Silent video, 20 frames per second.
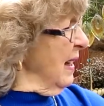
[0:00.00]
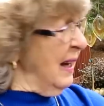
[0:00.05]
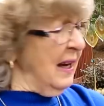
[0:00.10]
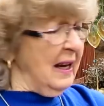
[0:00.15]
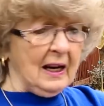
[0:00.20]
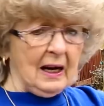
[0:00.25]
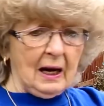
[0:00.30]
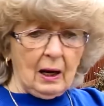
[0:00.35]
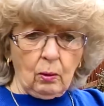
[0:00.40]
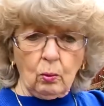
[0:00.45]

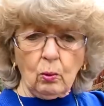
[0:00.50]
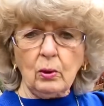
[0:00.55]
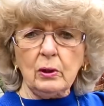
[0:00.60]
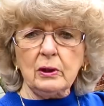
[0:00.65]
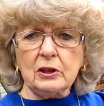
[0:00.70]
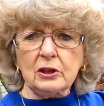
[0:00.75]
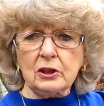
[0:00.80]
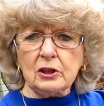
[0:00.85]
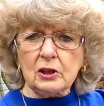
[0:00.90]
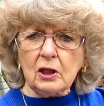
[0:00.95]
And I
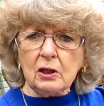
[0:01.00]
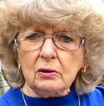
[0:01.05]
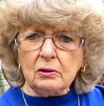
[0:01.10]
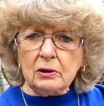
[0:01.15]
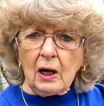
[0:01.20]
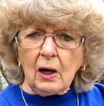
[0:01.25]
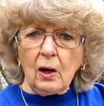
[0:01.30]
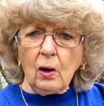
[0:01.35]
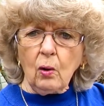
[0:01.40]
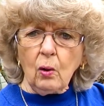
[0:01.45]
wanted to show
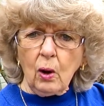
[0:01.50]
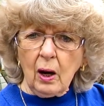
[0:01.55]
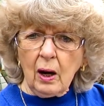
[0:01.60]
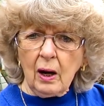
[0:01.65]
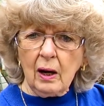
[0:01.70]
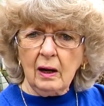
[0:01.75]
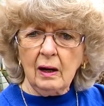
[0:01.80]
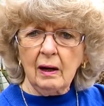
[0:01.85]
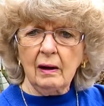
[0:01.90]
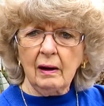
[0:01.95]
y'all
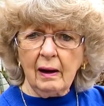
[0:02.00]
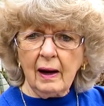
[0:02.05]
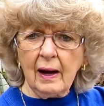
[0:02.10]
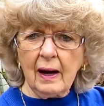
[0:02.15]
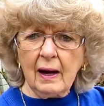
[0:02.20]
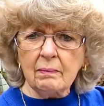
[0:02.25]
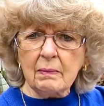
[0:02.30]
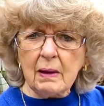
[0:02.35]
how